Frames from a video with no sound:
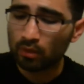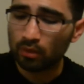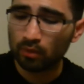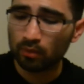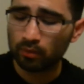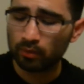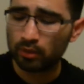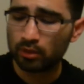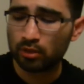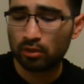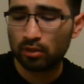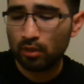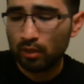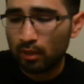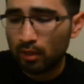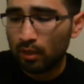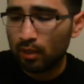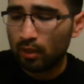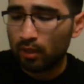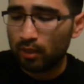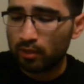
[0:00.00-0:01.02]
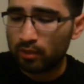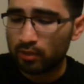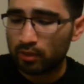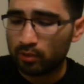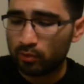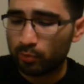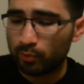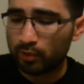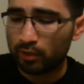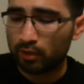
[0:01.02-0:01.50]
which
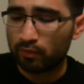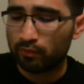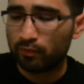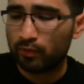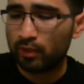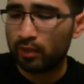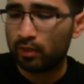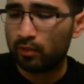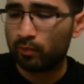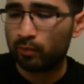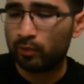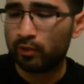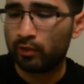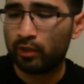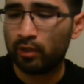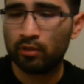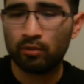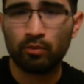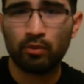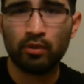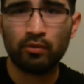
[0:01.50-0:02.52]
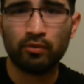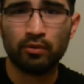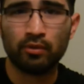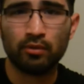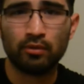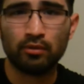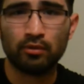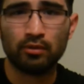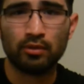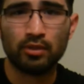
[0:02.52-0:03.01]
seems pretty convenient when you're on a
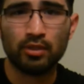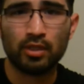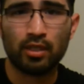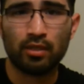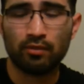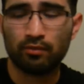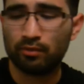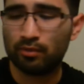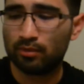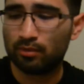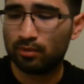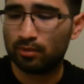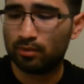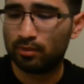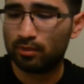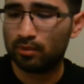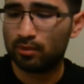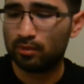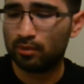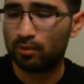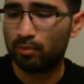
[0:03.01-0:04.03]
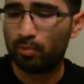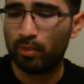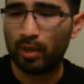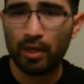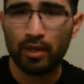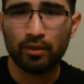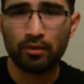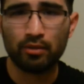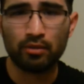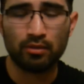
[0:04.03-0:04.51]
river and inside on the
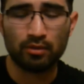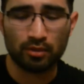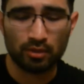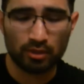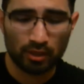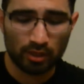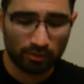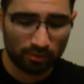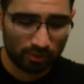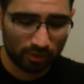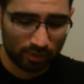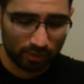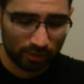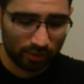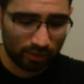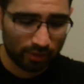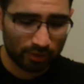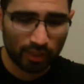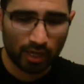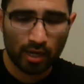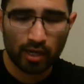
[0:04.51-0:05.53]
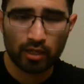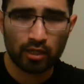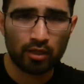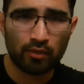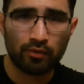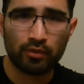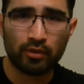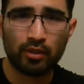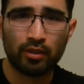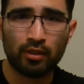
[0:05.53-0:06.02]
bank. Instead of sitting there tying
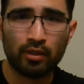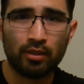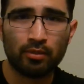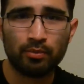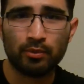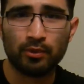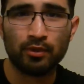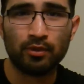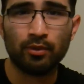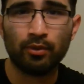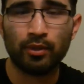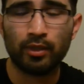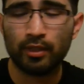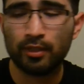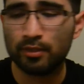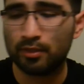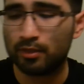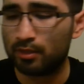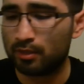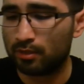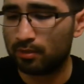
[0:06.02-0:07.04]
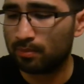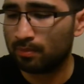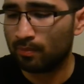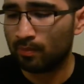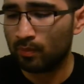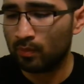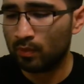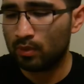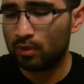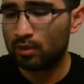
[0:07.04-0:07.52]
everything up, you can go ahead and just
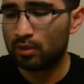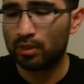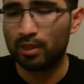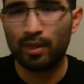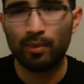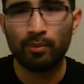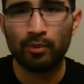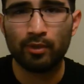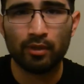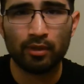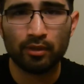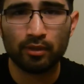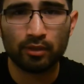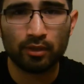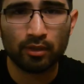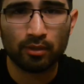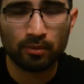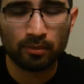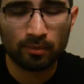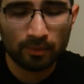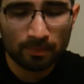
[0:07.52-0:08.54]
slap it on and go.